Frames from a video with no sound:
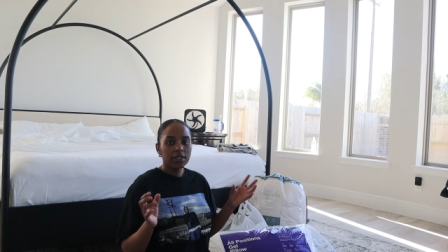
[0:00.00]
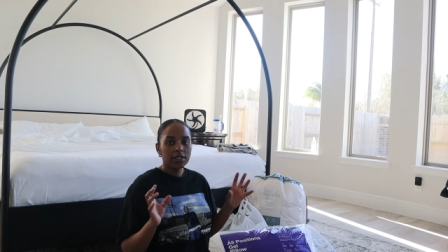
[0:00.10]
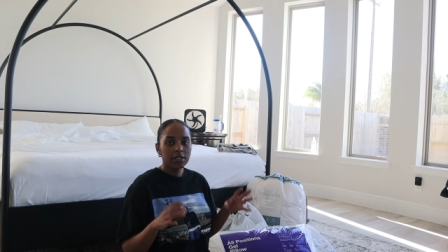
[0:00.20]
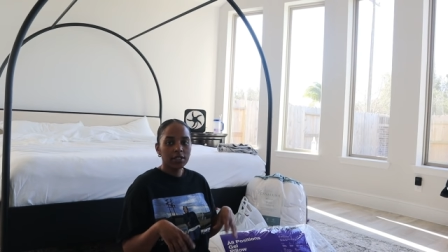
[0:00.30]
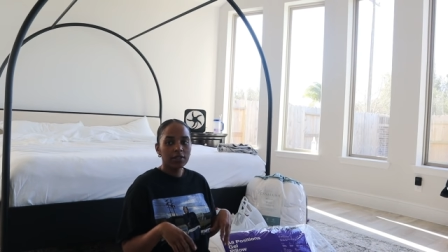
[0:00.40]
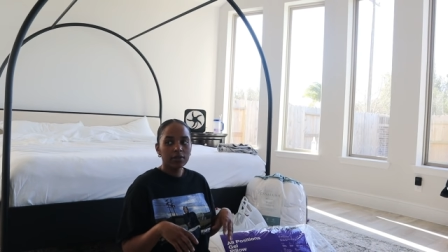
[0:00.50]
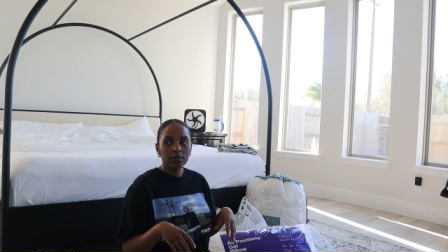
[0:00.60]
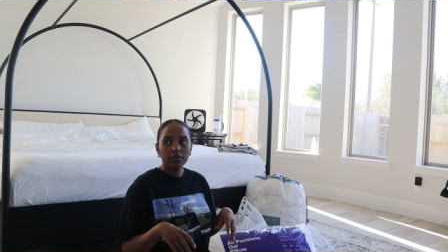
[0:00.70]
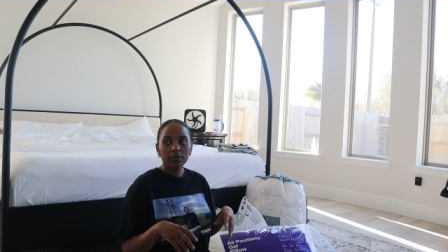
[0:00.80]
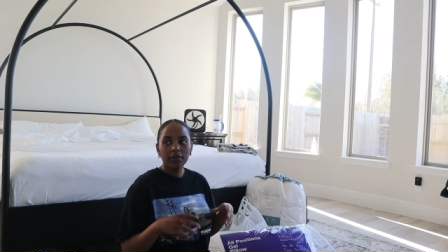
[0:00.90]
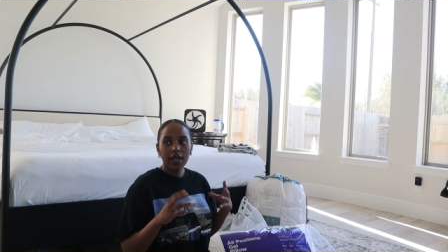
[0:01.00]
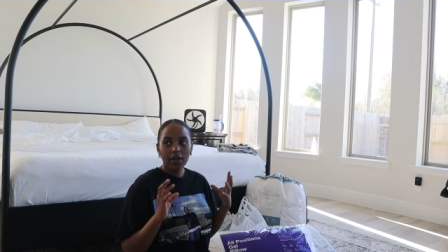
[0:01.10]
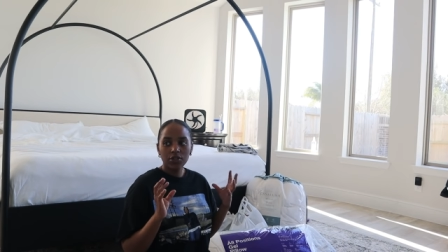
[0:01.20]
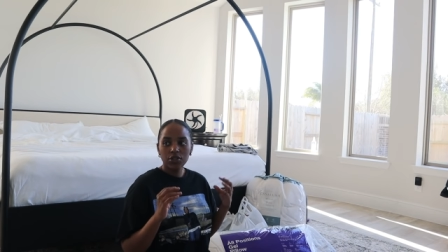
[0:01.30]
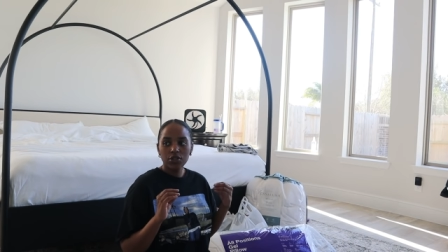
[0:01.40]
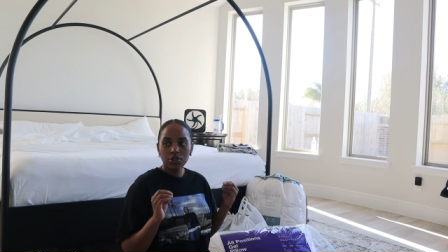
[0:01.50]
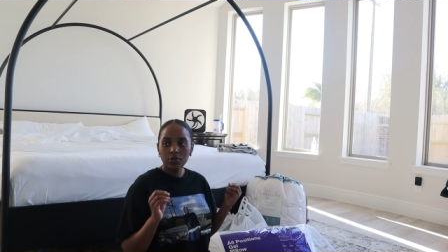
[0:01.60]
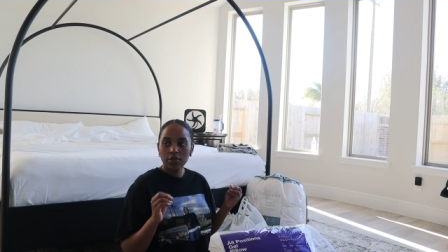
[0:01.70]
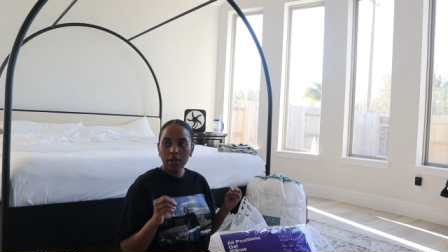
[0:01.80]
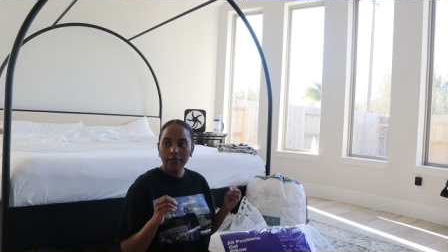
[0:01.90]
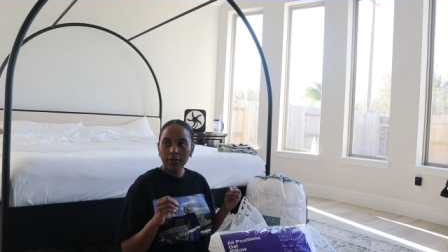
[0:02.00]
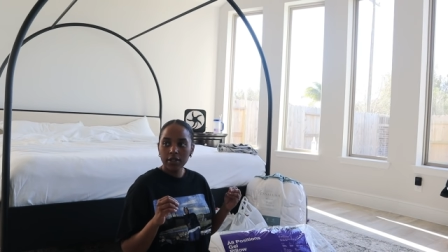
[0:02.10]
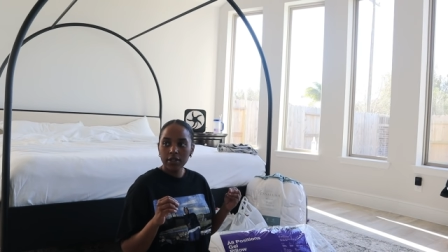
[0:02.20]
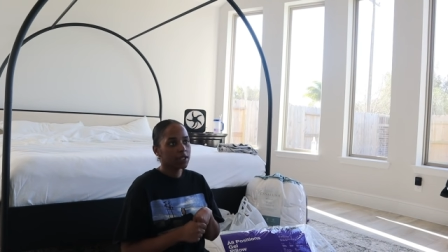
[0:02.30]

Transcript: Still, they are just too soft for us.